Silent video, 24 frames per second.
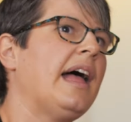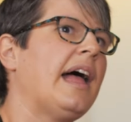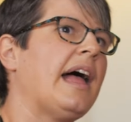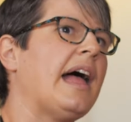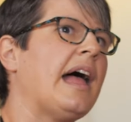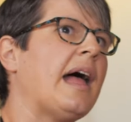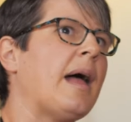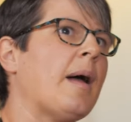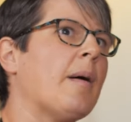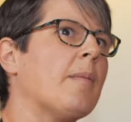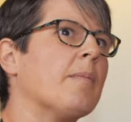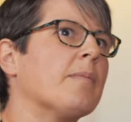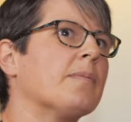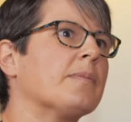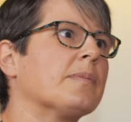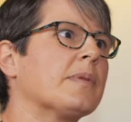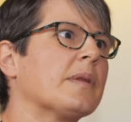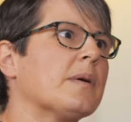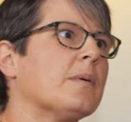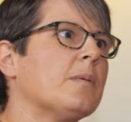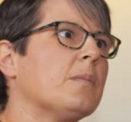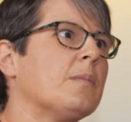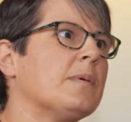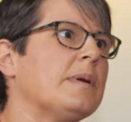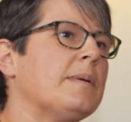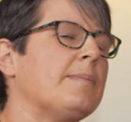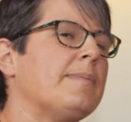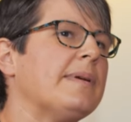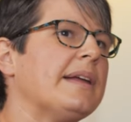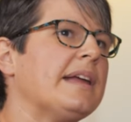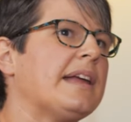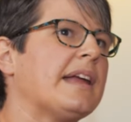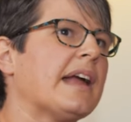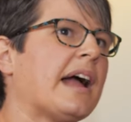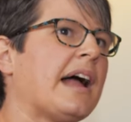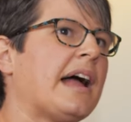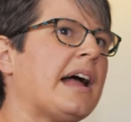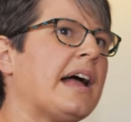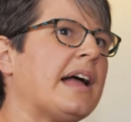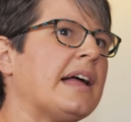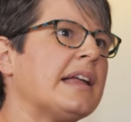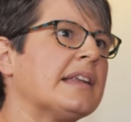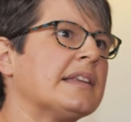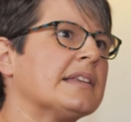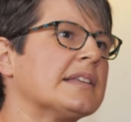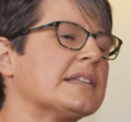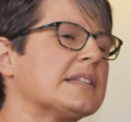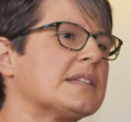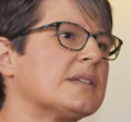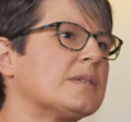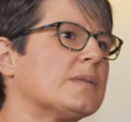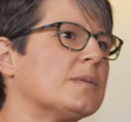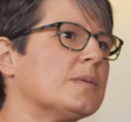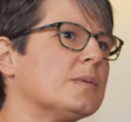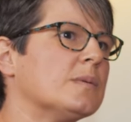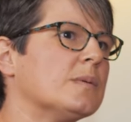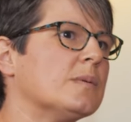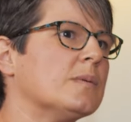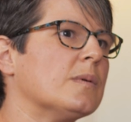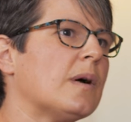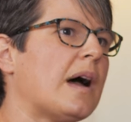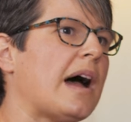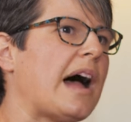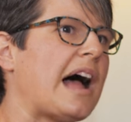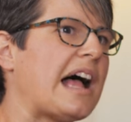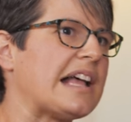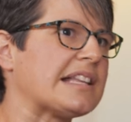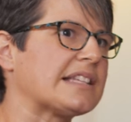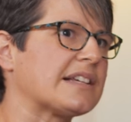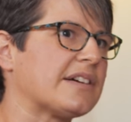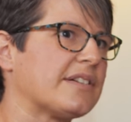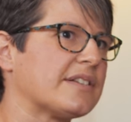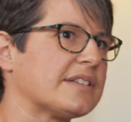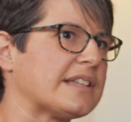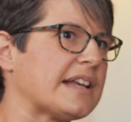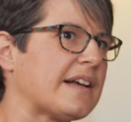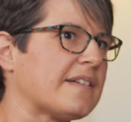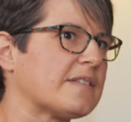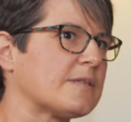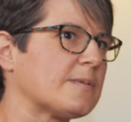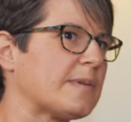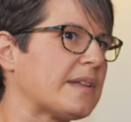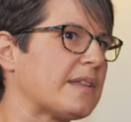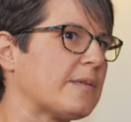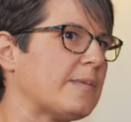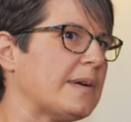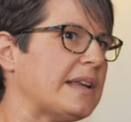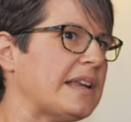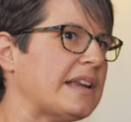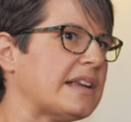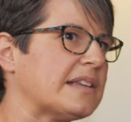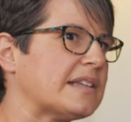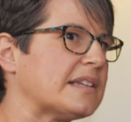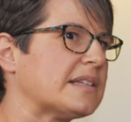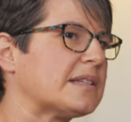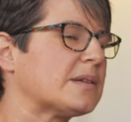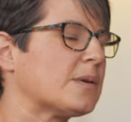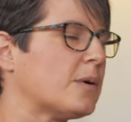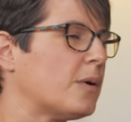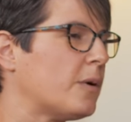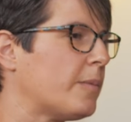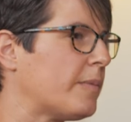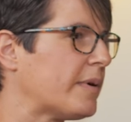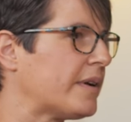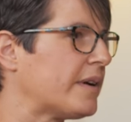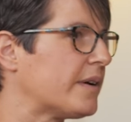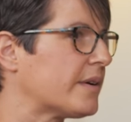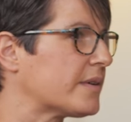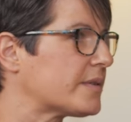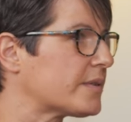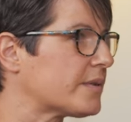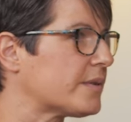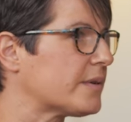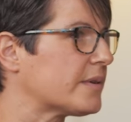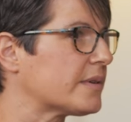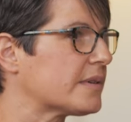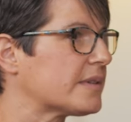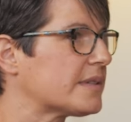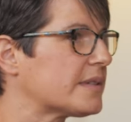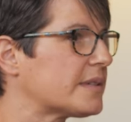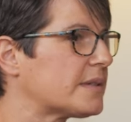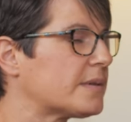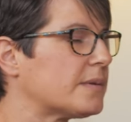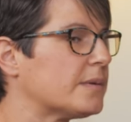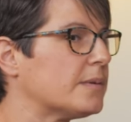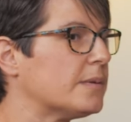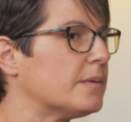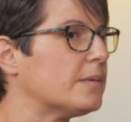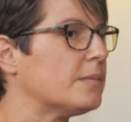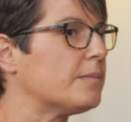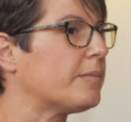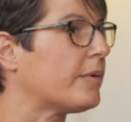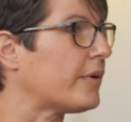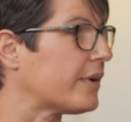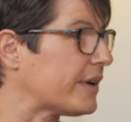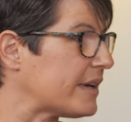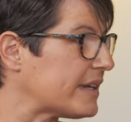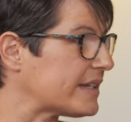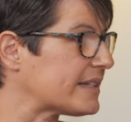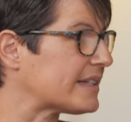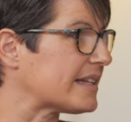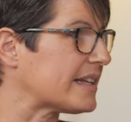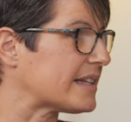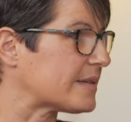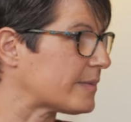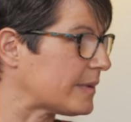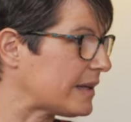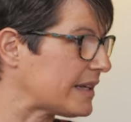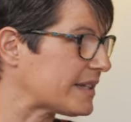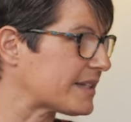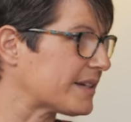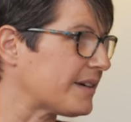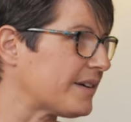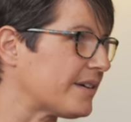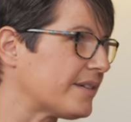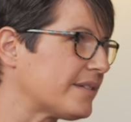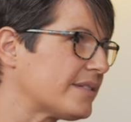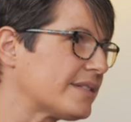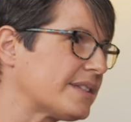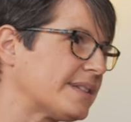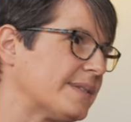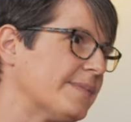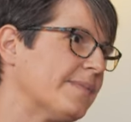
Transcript: um, we began to ask ourselves whether we needed to open our doors to mm. boys as well as girls.